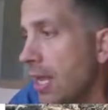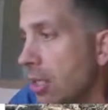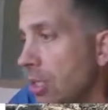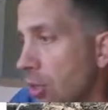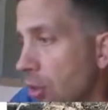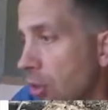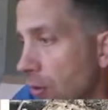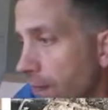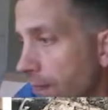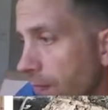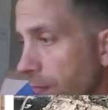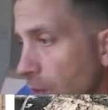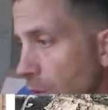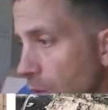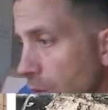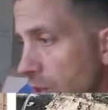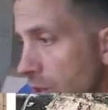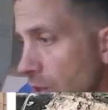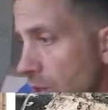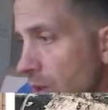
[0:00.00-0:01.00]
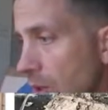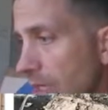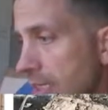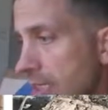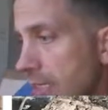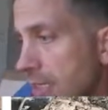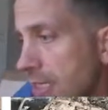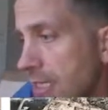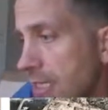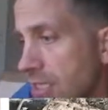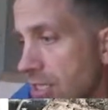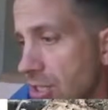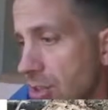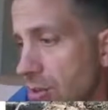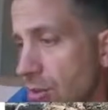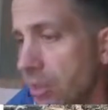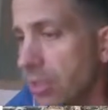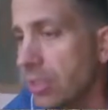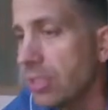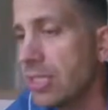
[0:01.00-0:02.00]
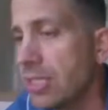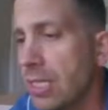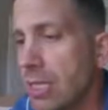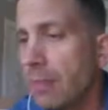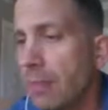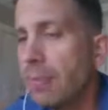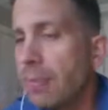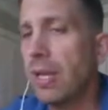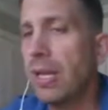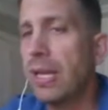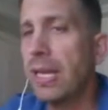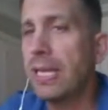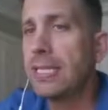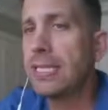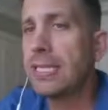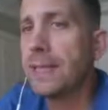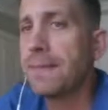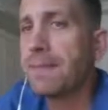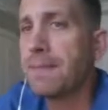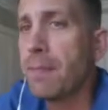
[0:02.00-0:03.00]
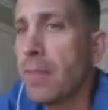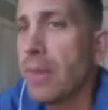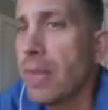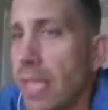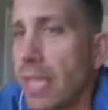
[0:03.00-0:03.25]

your floor joists, they destroy your sill plates,